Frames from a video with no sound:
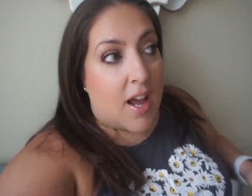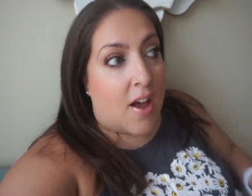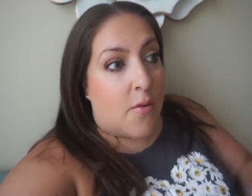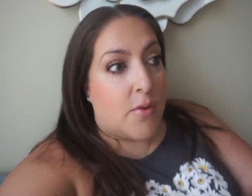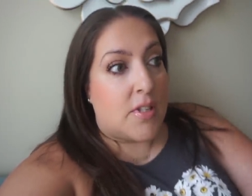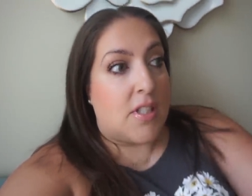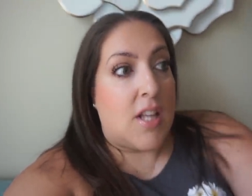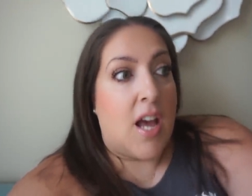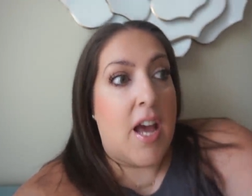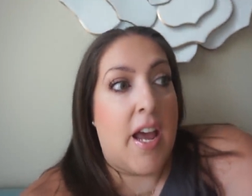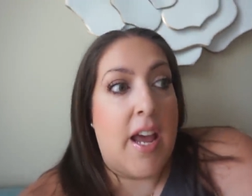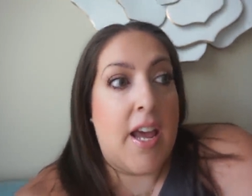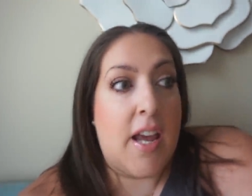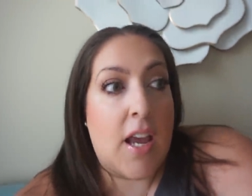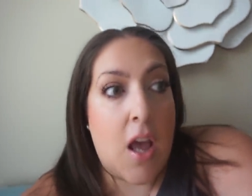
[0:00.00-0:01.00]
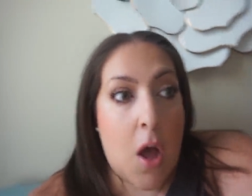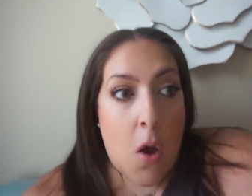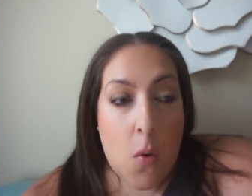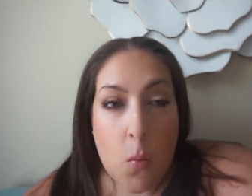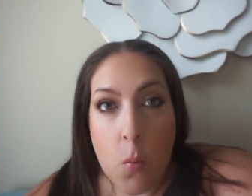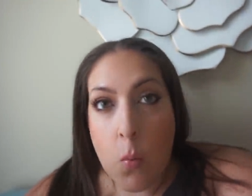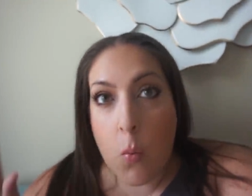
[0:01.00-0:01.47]
I was like,
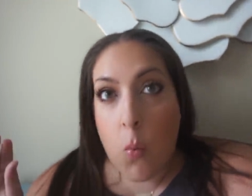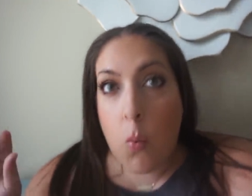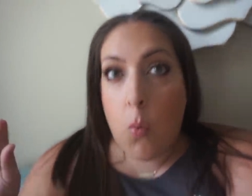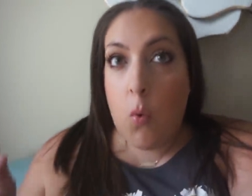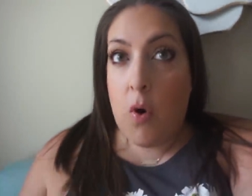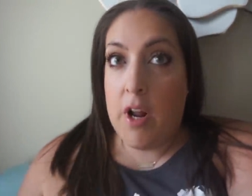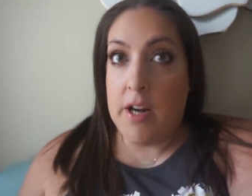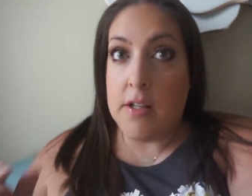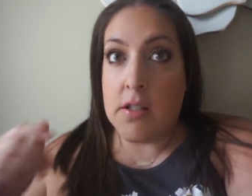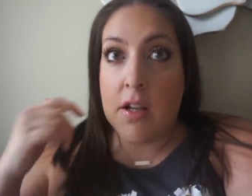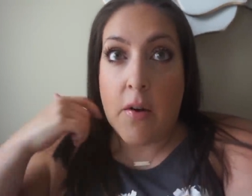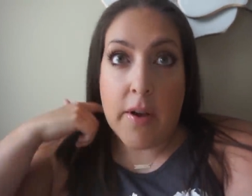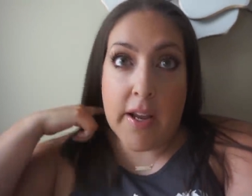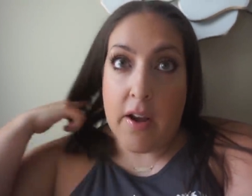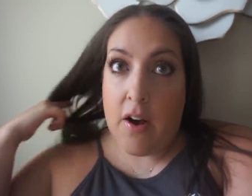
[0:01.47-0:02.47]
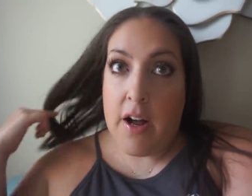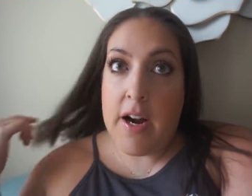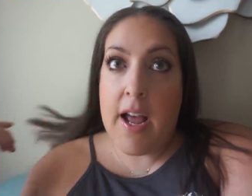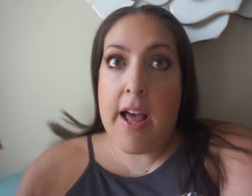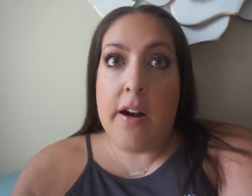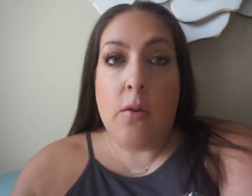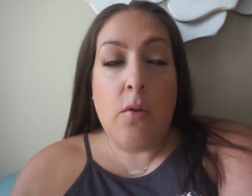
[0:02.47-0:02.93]
what is going on?
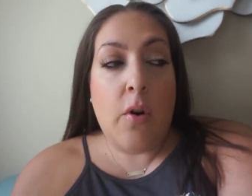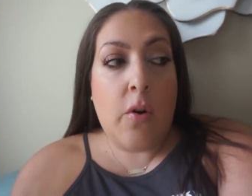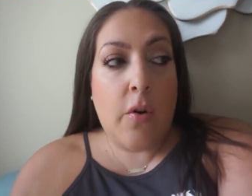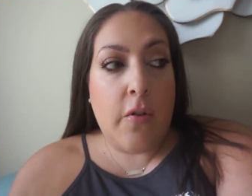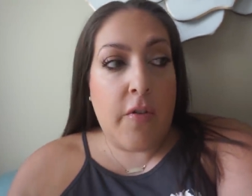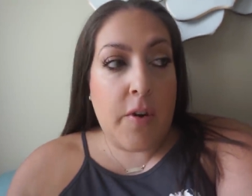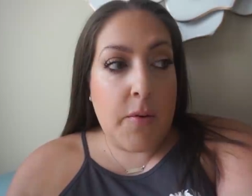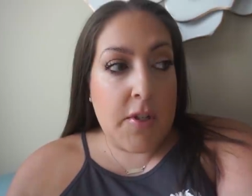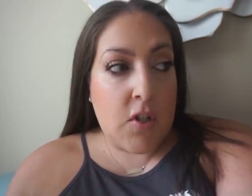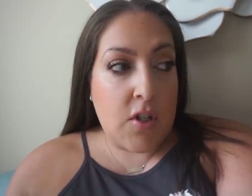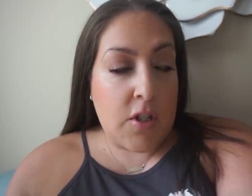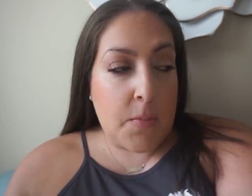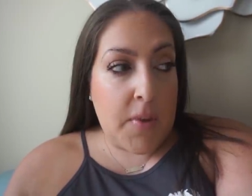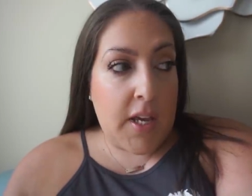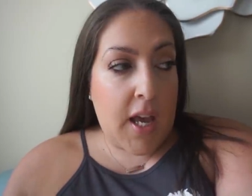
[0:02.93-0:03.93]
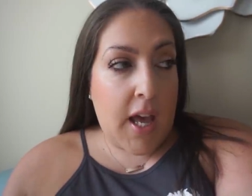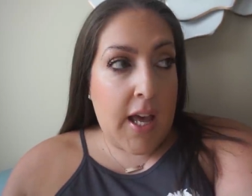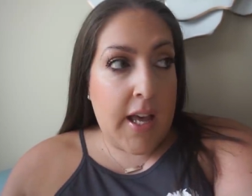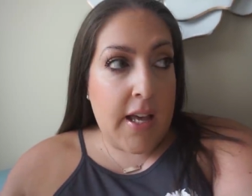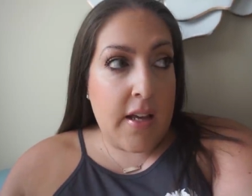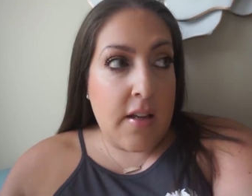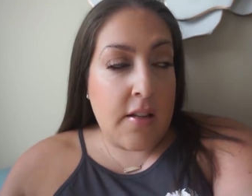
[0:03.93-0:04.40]
I don't know if it was just
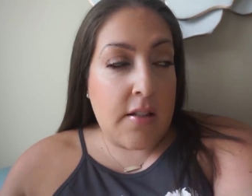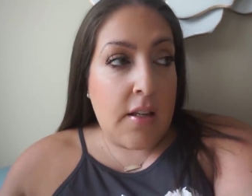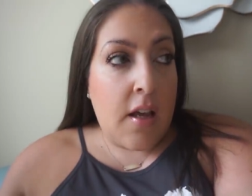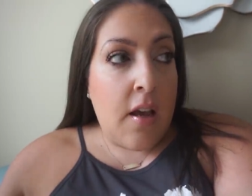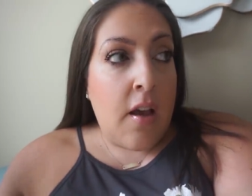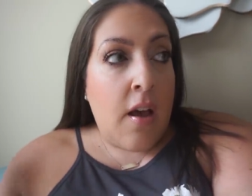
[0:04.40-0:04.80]
because